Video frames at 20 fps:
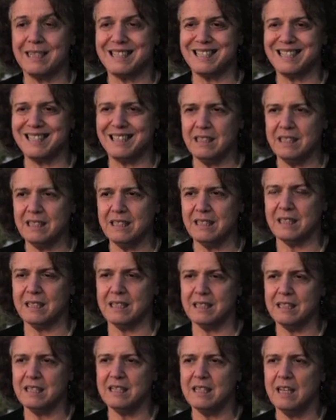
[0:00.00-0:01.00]

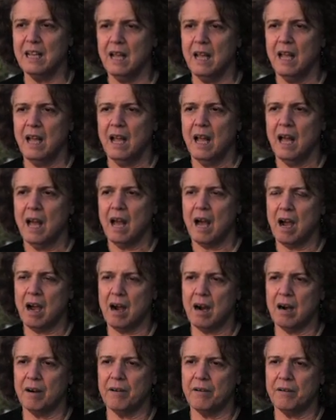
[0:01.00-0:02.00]
citizens
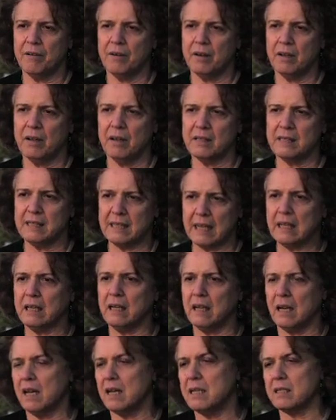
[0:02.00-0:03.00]
are
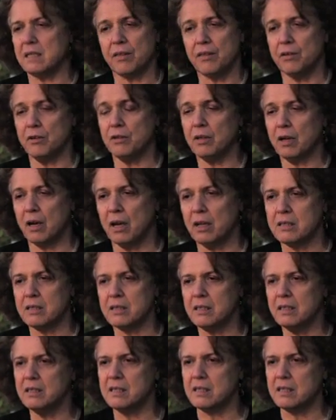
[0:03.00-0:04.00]
second-class, third-class
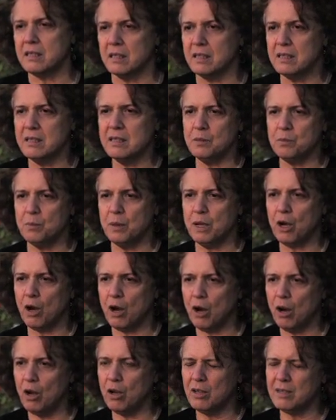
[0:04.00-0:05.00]
citizens
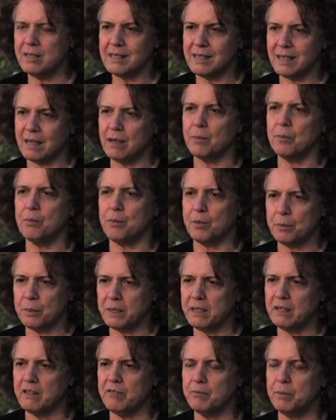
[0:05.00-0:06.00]
because they are
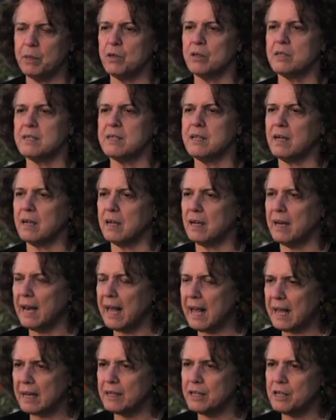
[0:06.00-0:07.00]
primitive, because they are
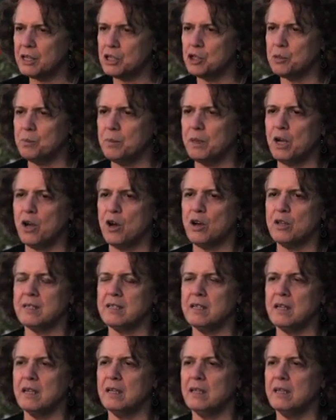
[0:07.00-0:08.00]
clannish, because
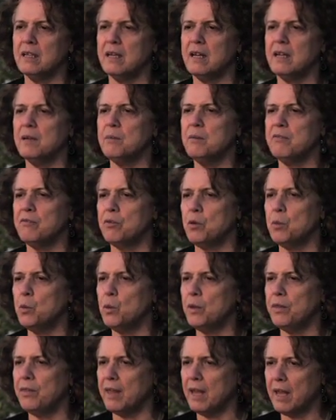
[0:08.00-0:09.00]
they are the enemy from
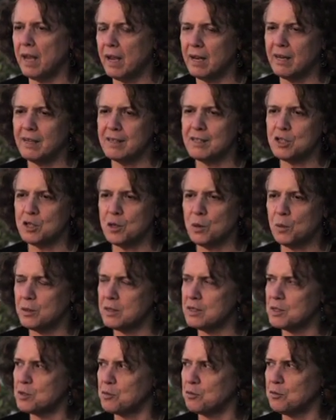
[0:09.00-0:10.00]
within, and so on
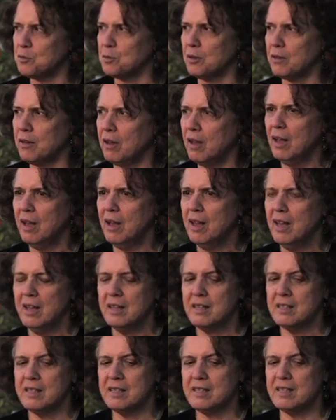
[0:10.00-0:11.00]
and so forth.
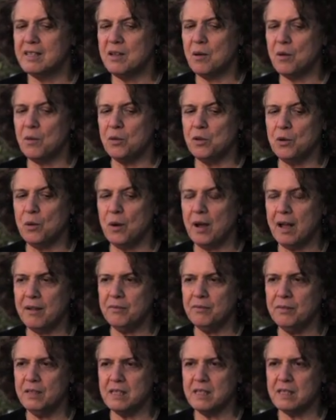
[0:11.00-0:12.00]
So you
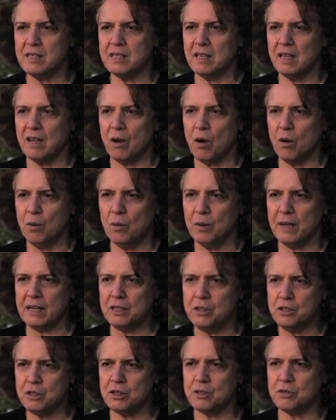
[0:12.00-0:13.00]
have a whole
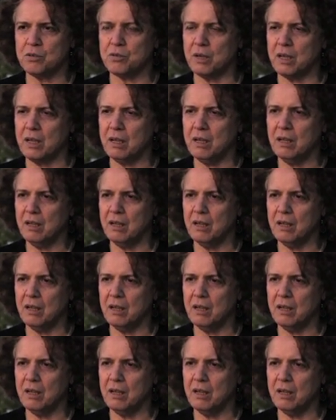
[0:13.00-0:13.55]
industry,